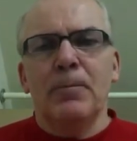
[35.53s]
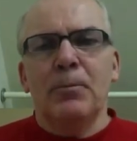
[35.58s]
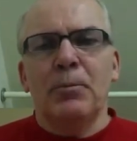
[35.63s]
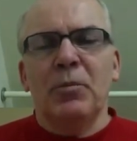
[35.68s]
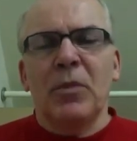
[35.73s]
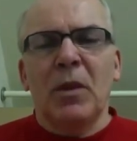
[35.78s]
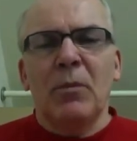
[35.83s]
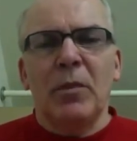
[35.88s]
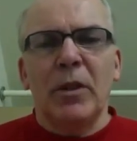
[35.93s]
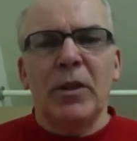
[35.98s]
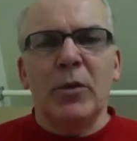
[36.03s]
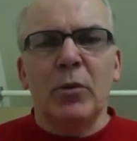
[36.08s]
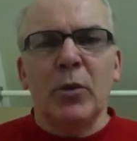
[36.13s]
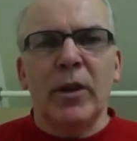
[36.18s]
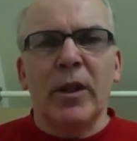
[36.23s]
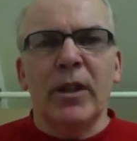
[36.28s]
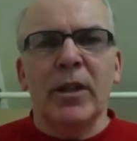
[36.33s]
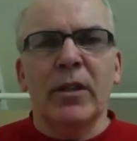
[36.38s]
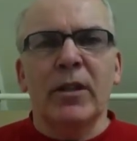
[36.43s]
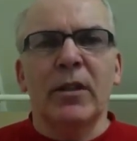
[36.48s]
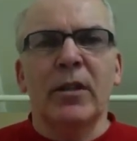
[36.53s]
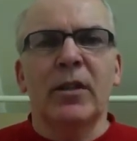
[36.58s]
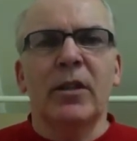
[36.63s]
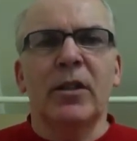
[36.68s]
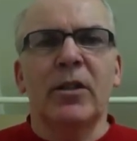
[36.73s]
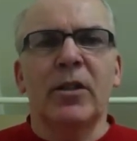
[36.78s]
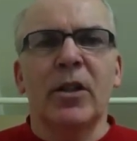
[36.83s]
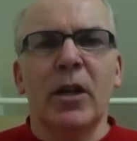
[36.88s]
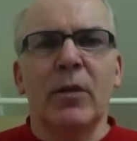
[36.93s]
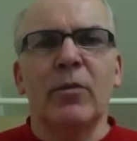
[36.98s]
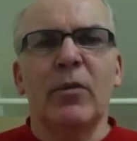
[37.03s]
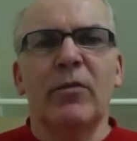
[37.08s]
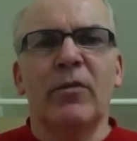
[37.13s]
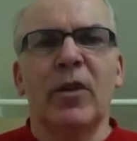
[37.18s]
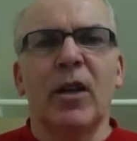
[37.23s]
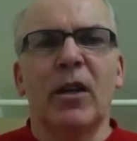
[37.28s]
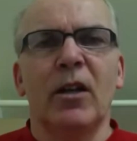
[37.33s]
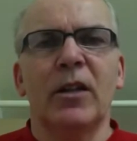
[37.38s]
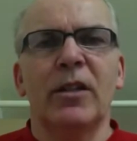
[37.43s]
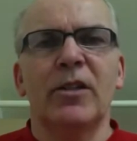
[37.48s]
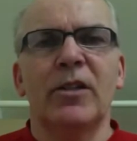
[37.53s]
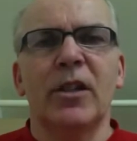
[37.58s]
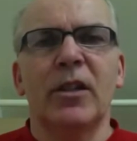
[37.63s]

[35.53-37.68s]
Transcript: between the type of knowledge in the